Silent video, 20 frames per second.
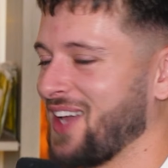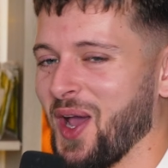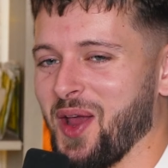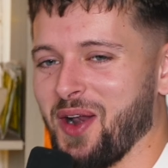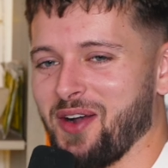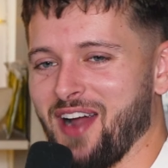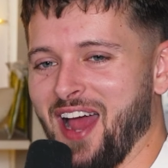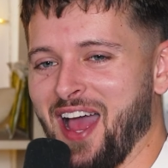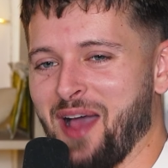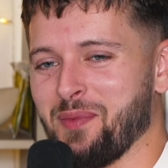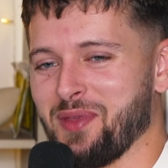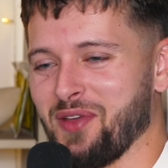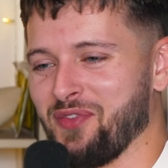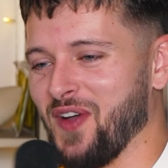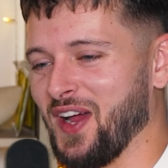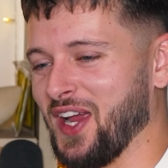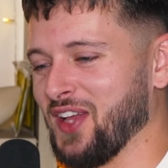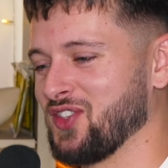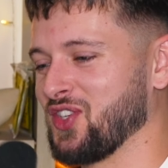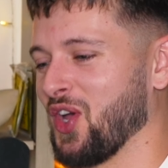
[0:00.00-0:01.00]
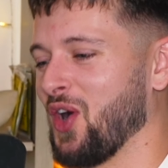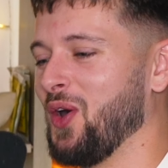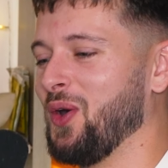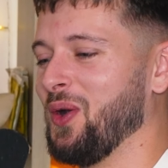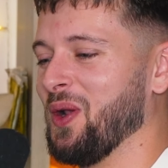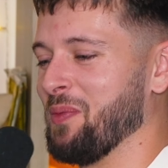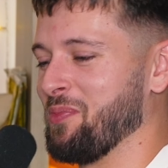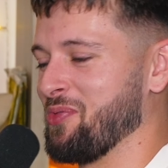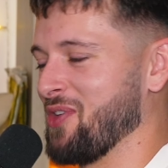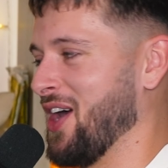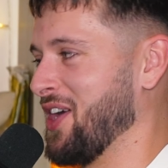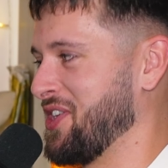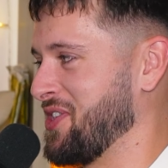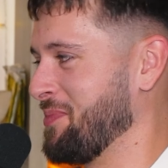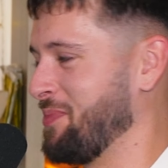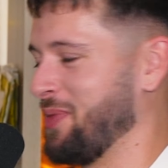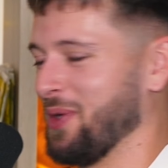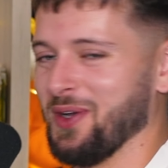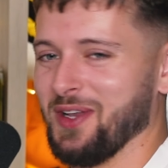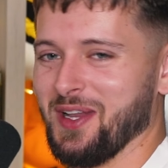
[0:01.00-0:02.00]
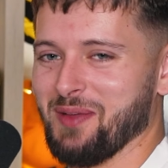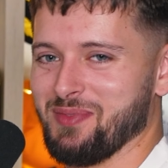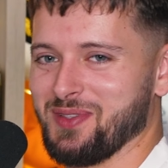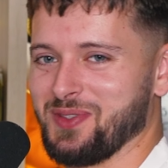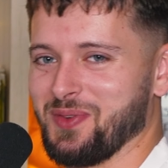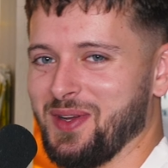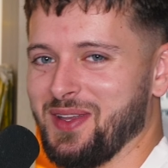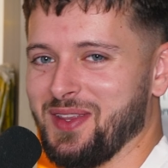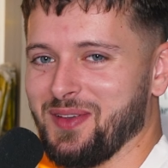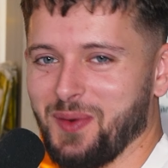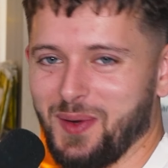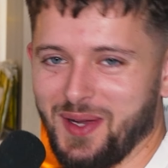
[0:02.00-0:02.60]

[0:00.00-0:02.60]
Going around with a fucking toilet brush and putting it between the